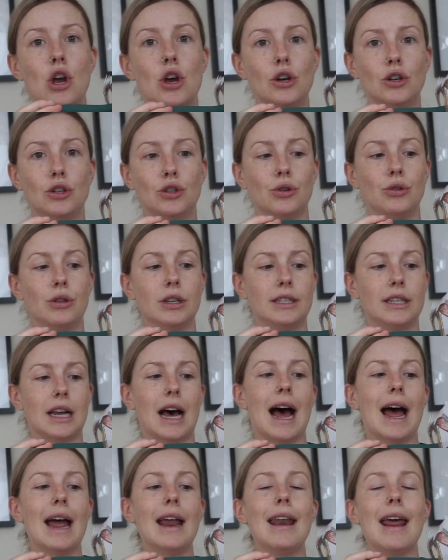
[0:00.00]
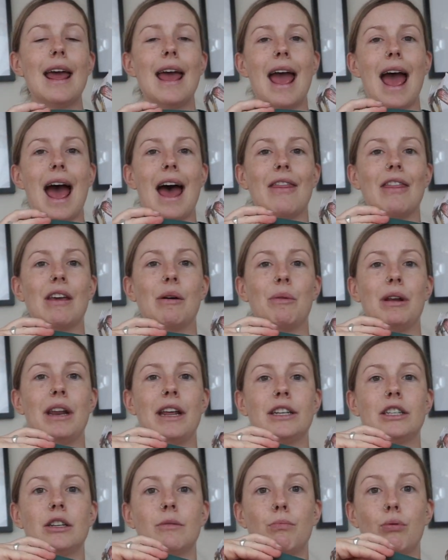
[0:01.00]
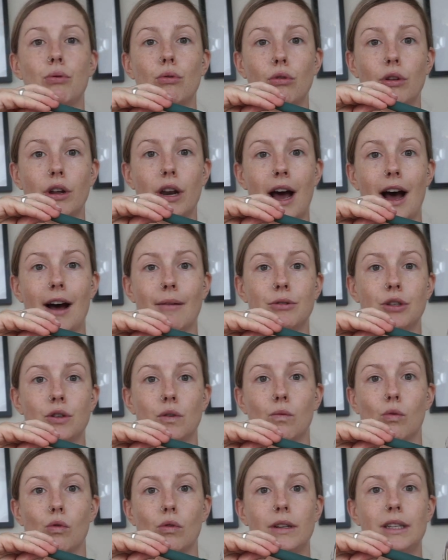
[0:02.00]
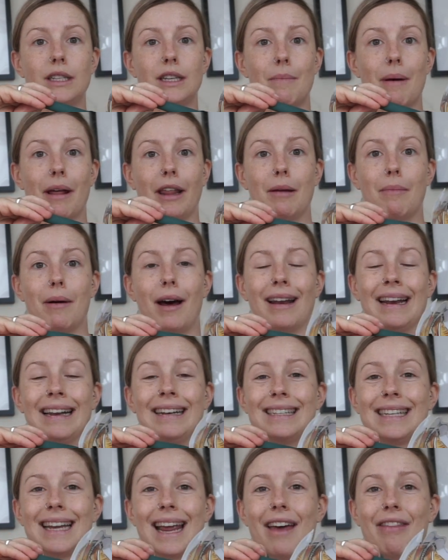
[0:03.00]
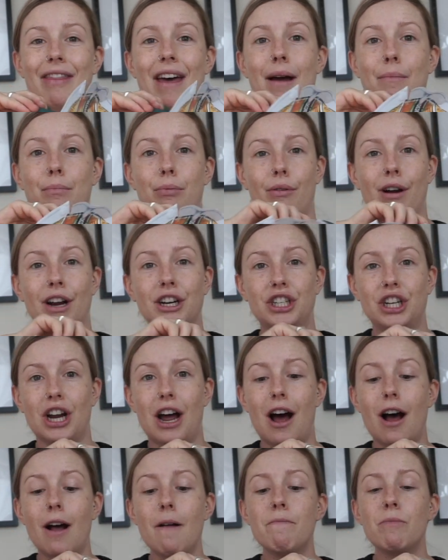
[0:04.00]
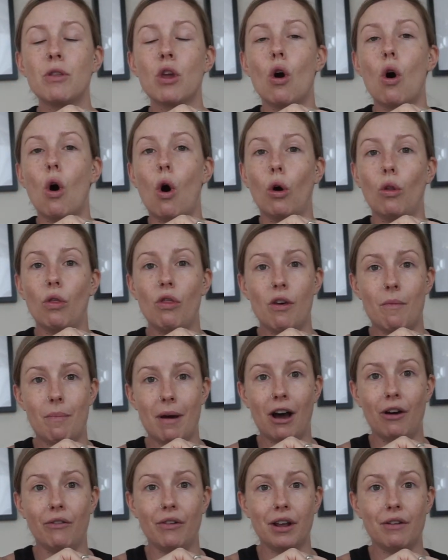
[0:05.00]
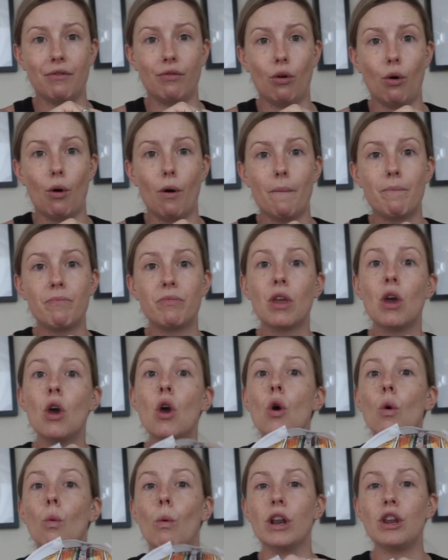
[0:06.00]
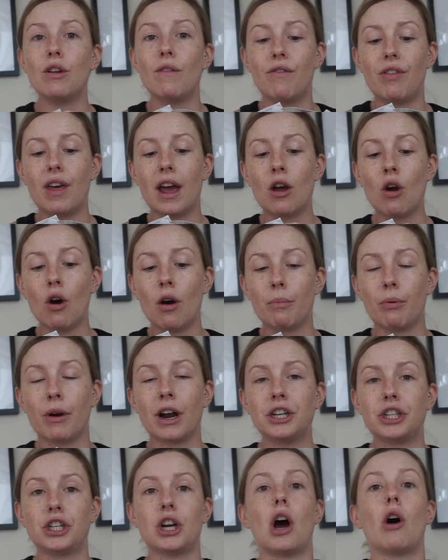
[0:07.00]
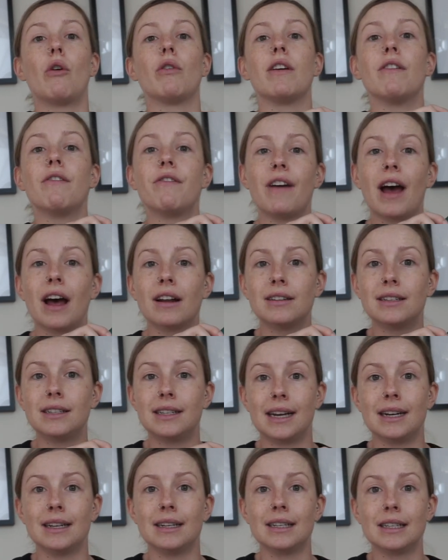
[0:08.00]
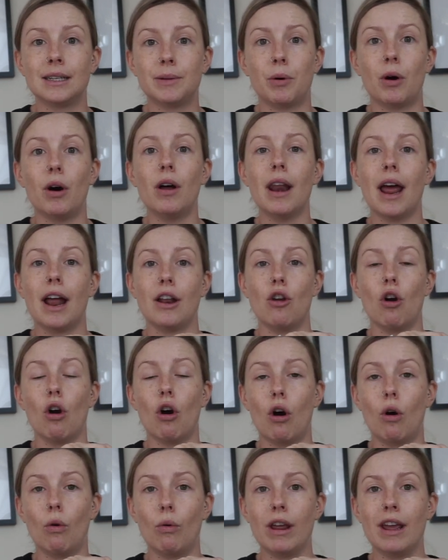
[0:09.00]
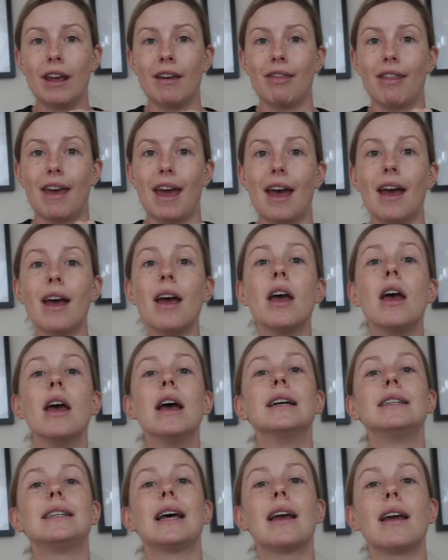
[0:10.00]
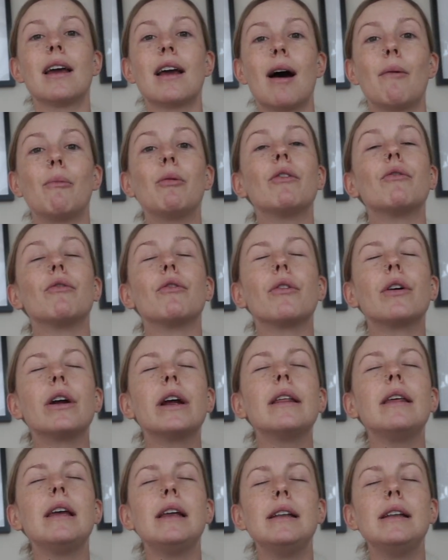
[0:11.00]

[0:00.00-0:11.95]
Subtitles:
to the side, and then we need to pull it up towards the belly button to get that pressure on the pelvic floor. When you've then got pressure or you found a tender spot and you're holding it there, take a couple of really